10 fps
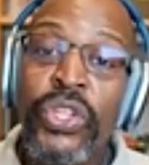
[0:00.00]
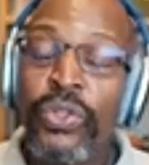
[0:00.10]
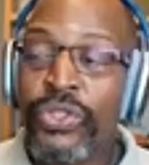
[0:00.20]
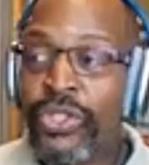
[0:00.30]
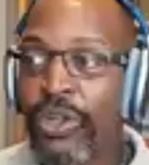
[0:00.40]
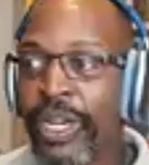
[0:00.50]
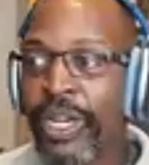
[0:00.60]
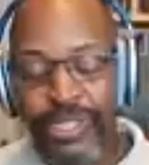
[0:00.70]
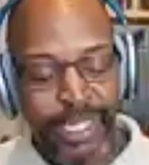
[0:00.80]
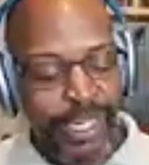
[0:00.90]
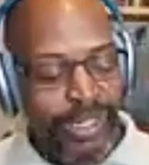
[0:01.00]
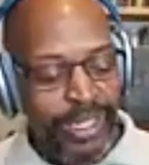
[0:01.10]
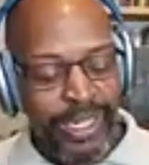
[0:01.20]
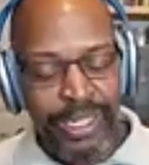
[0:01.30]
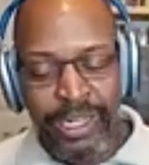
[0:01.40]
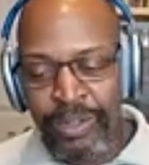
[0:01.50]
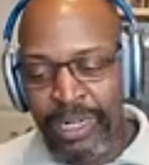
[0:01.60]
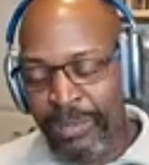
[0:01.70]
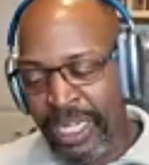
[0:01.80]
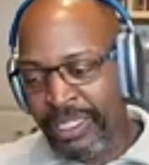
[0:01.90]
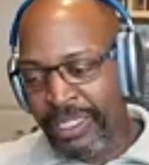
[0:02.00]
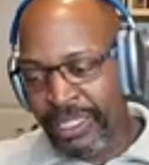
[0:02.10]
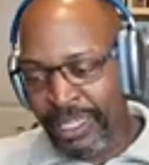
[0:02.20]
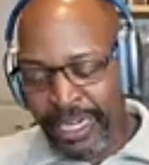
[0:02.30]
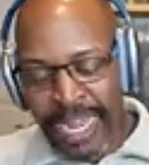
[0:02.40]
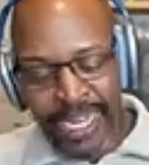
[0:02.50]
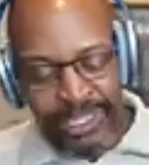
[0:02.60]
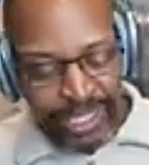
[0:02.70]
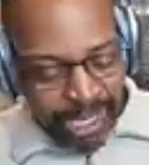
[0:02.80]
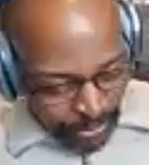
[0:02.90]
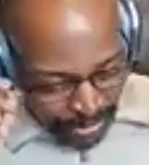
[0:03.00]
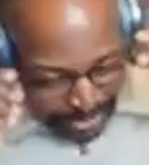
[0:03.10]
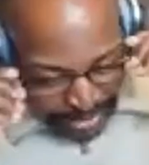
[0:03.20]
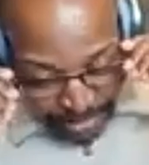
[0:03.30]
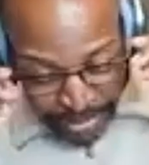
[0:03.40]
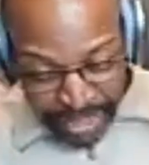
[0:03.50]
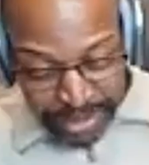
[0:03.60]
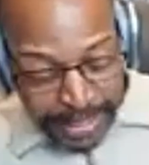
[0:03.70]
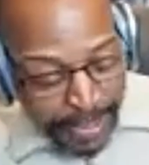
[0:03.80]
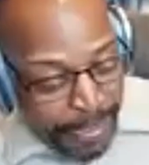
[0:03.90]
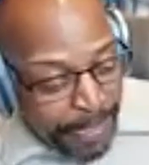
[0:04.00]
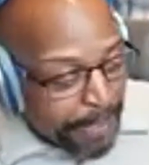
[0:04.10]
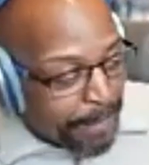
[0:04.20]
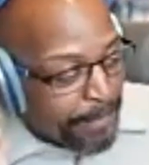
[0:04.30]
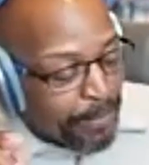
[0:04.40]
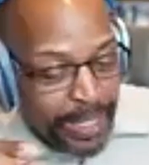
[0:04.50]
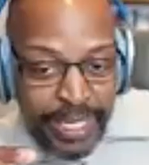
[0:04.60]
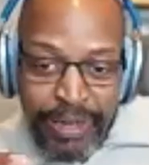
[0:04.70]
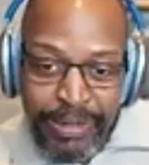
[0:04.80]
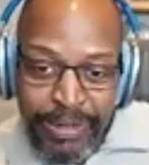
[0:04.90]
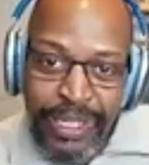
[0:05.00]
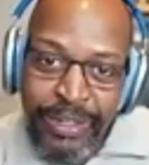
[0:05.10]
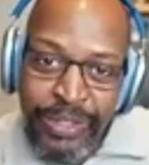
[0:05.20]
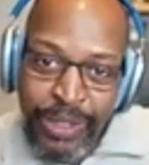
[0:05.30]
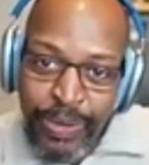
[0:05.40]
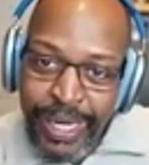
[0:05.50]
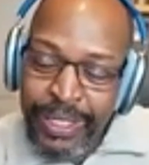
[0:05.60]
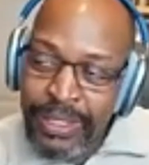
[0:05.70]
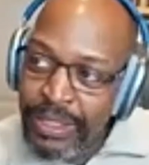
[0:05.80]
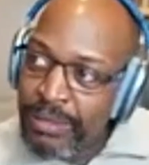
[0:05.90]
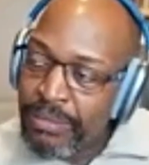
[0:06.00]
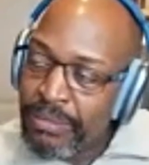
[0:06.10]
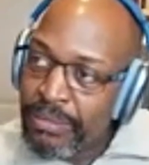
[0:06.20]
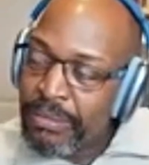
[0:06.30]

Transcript: So, so here's here's you know I'm not here to ask y'all questions, but but here's a, here's a question: